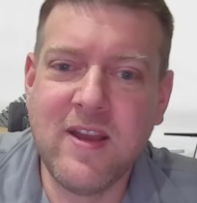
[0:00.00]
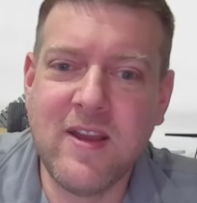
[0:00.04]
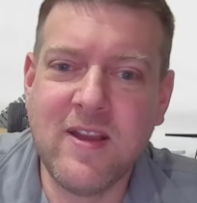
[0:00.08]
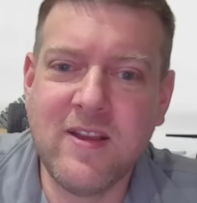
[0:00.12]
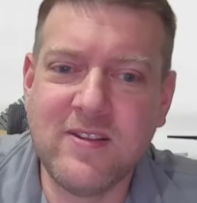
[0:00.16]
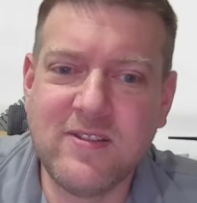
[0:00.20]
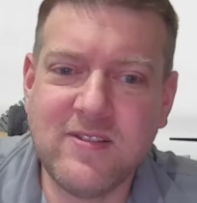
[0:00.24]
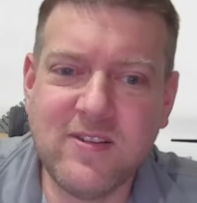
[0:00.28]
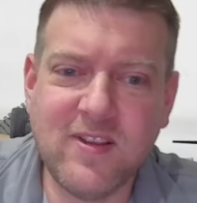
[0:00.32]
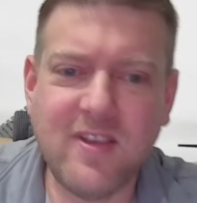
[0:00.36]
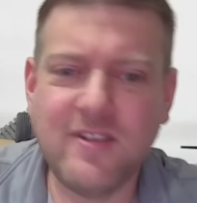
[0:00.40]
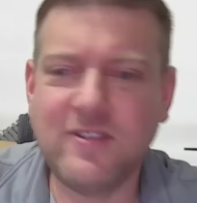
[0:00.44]

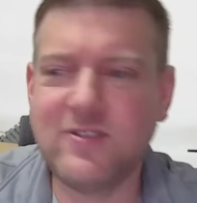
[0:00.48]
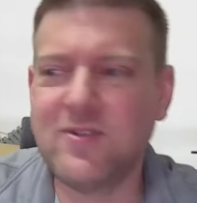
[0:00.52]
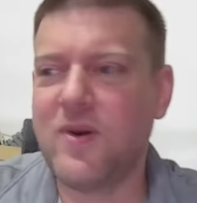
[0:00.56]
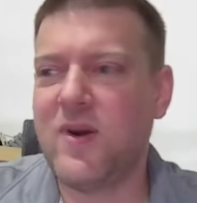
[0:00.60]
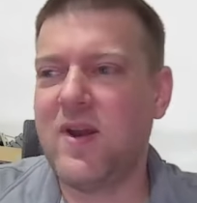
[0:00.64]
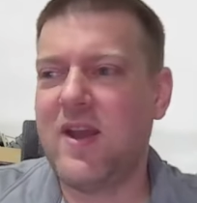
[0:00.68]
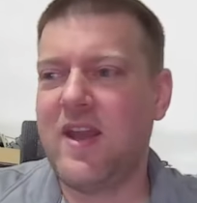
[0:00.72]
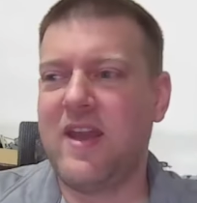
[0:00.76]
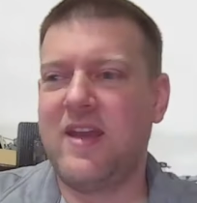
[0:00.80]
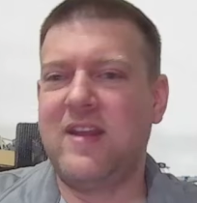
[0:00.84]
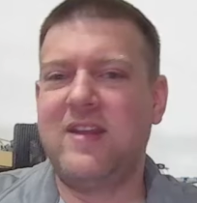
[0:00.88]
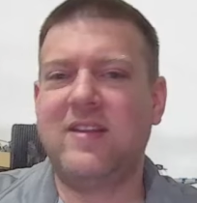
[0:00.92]
So let's go
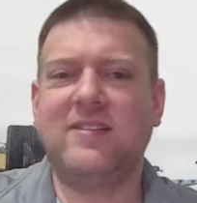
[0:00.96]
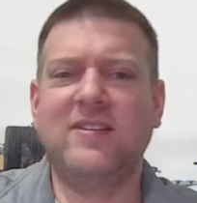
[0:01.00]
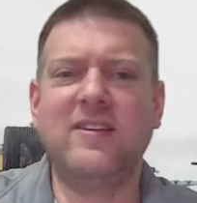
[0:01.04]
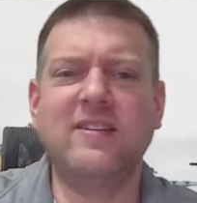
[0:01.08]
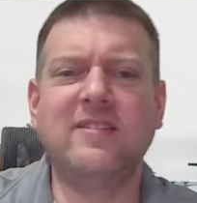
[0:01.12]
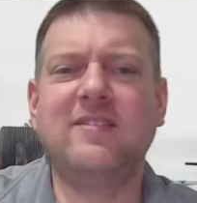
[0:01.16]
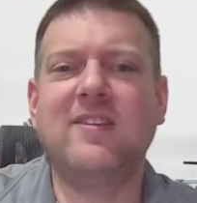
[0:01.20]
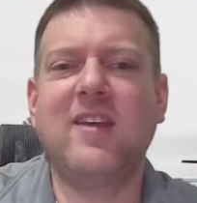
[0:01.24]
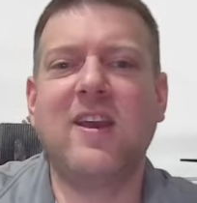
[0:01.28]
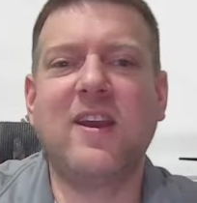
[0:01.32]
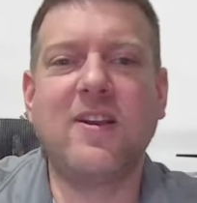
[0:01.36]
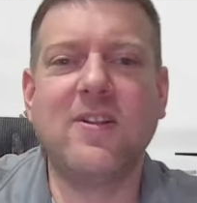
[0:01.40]
ahead and
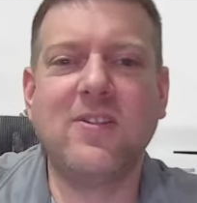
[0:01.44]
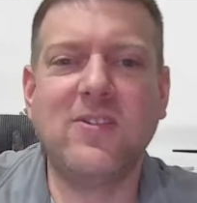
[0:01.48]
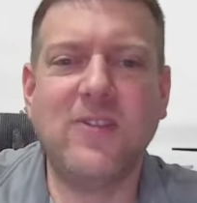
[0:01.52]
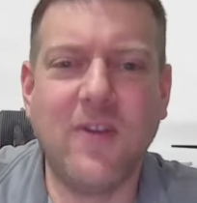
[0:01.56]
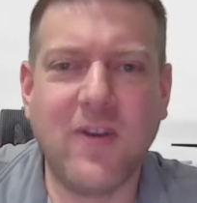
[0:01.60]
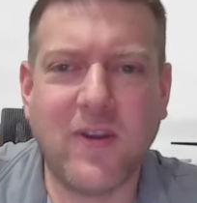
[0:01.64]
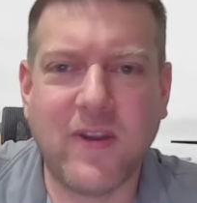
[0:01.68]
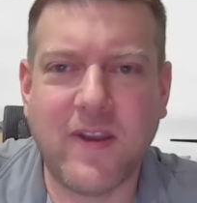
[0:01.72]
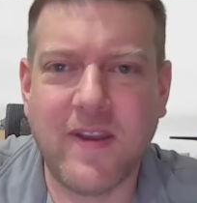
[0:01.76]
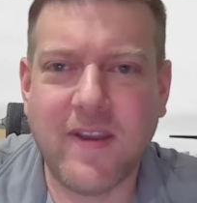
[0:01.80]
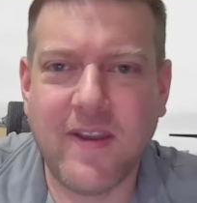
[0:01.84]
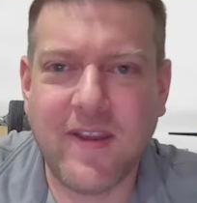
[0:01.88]
let's take a
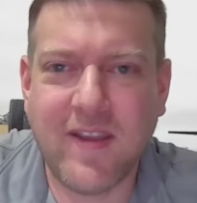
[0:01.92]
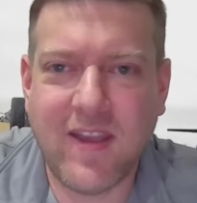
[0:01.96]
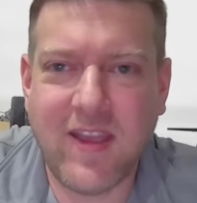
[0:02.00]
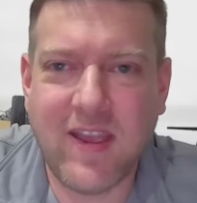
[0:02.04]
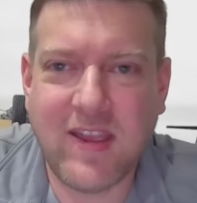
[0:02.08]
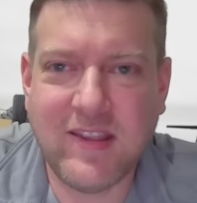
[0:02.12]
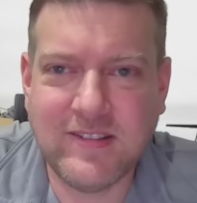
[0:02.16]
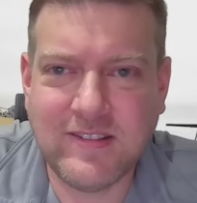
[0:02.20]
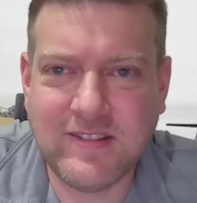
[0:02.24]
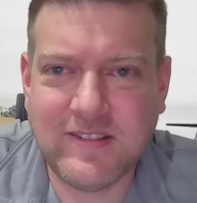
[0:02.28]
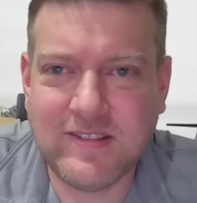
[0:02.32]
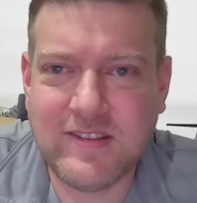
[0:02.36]
look
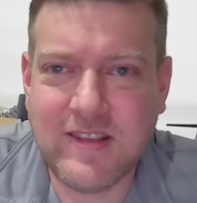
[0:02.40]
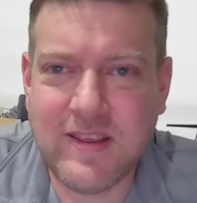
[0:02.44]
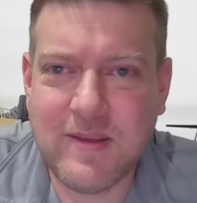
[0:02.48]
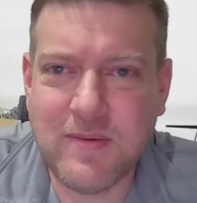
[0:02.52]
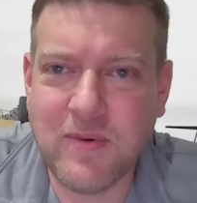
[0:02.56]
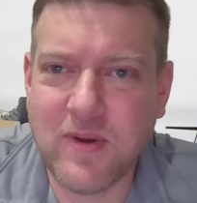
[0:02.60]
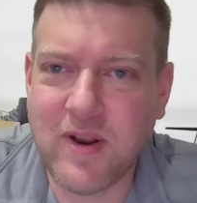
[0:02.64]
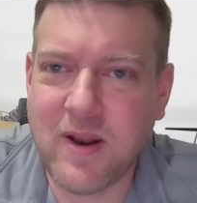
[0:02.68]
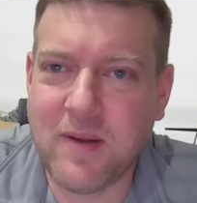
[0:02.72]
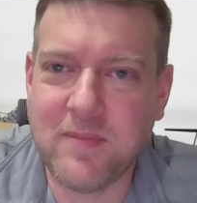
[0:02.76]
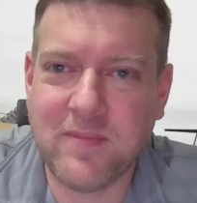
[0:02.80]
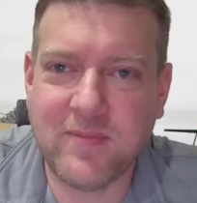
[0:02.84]
and see
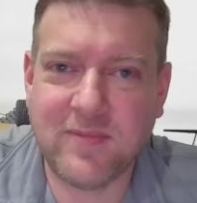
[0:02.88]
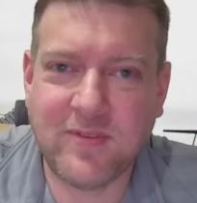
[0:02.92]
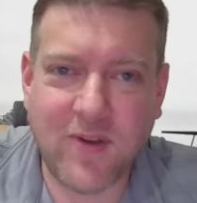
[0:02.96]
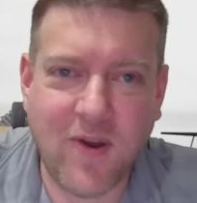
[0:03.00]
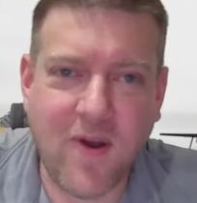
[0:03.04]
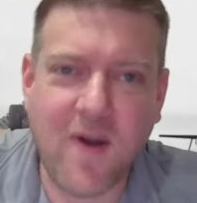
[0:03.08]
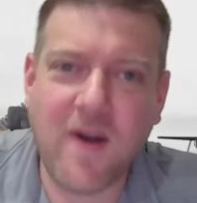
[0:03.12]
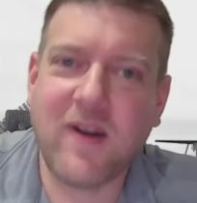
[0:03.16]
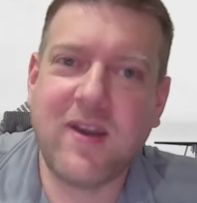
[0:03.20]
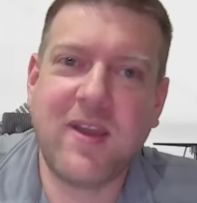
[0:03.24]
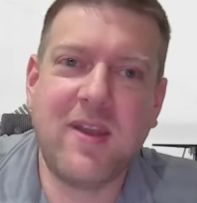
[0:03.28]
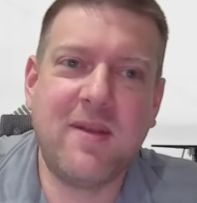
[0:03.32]
what I'm
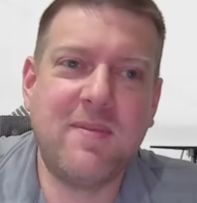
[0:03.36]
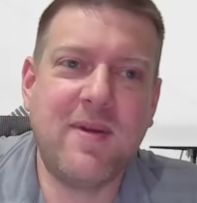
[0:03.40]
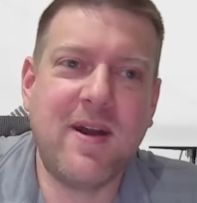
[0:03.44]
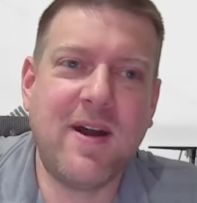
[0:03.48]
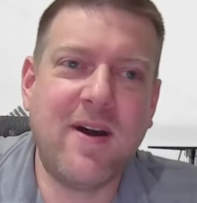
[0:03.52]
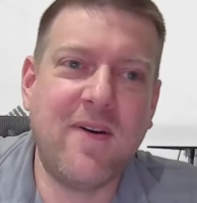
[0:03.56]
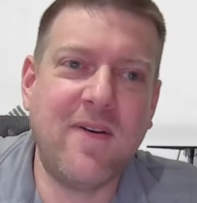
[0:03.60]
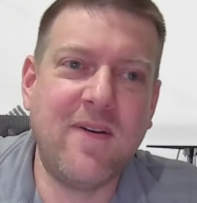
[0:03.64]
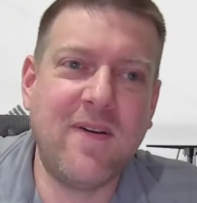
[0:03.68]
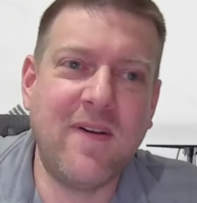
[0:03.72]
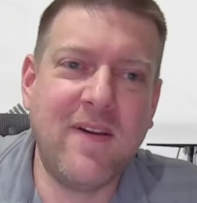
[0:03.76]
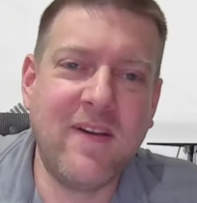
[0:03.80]
talking
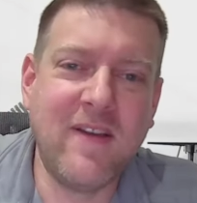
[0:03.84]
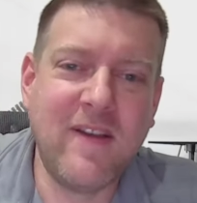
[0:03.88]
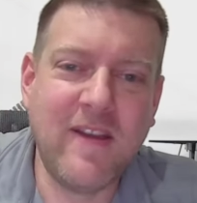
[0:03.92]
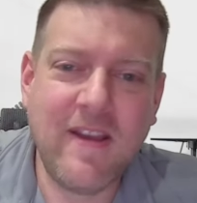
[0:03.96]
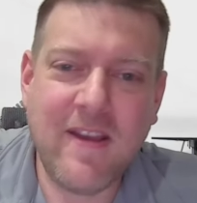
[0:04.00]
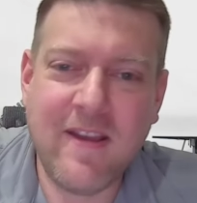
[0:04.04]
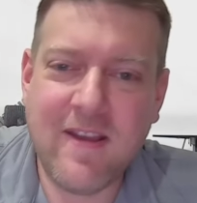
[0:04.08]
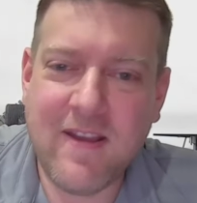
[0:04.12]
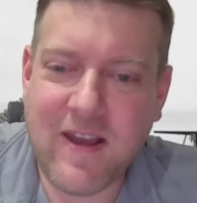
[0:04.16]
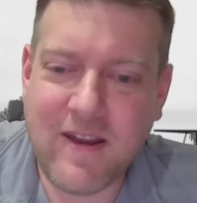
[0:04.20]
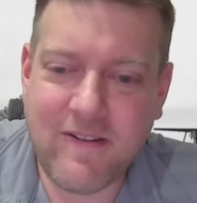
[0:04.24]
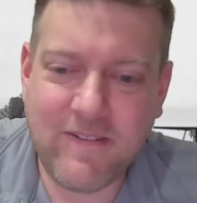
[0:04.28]
about.
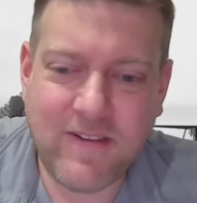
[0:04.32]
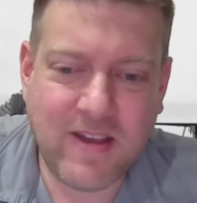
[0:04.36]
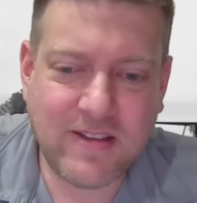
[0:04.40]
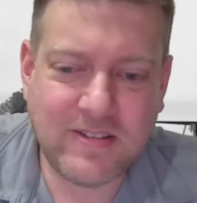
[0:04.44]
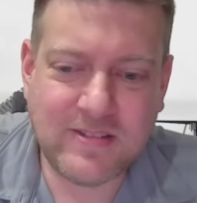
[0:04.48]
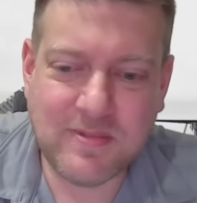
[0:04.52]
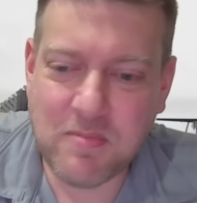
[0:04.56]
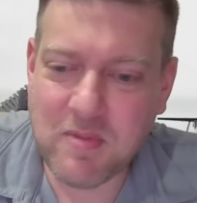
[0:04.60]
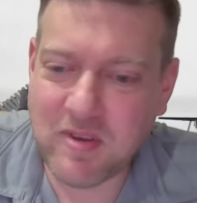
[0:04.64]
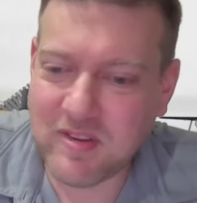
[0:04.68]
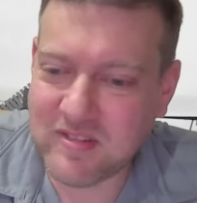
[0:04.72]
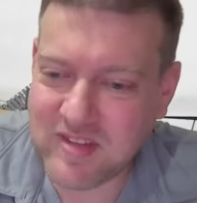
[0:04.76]
I've got
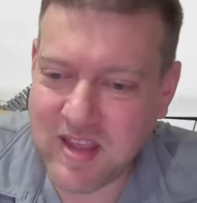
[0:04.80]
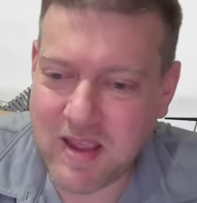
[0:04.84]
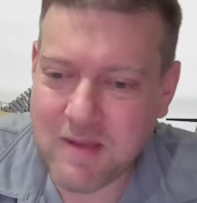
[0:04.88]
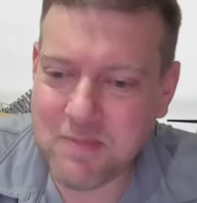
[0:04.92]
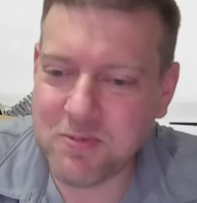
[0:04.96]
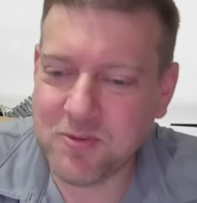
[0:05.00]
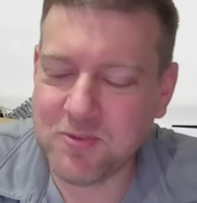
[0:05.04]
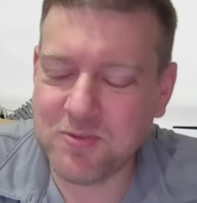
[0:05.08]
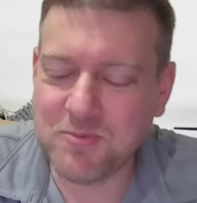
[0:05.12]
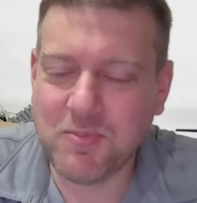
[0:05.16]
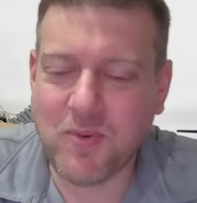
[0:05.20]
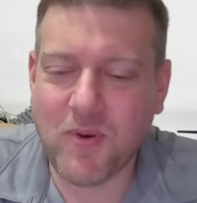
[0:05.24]
some
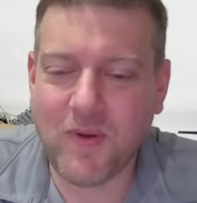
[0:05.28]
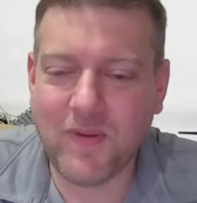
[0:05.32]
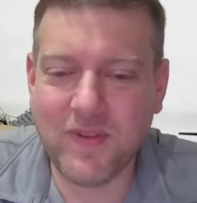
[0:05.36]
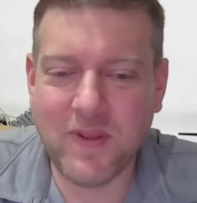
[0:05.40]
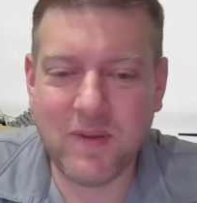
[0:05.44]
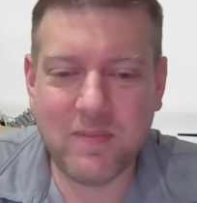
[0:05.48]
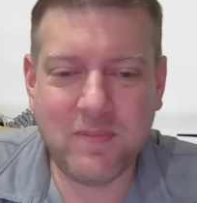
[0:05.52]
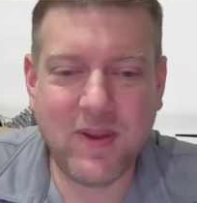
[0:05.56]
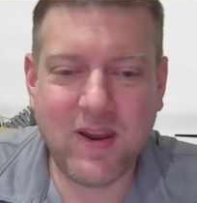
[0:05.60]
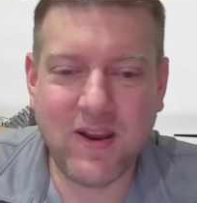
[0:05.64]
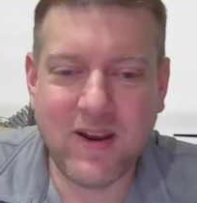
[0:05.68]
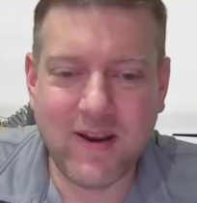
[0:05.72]
examples pulled
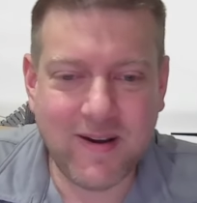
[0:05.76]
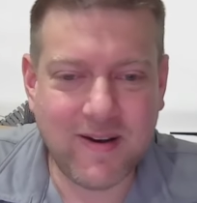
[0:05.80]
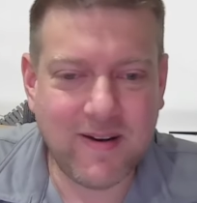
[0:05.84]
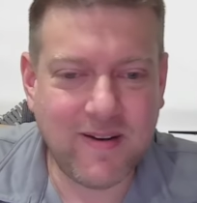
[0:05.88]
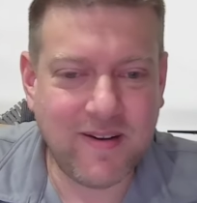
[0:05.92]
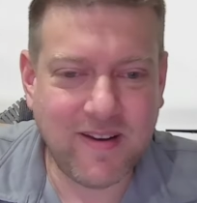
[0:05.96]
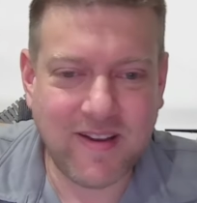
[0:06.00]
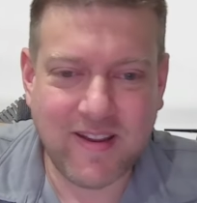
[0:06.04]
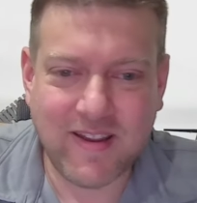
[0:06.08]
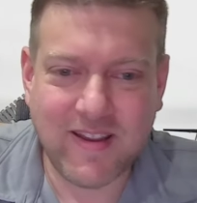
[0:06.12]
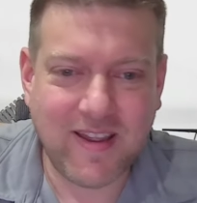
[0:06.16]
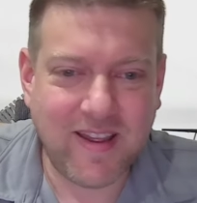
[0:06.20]
up
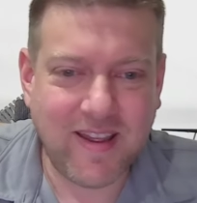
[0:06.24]
here.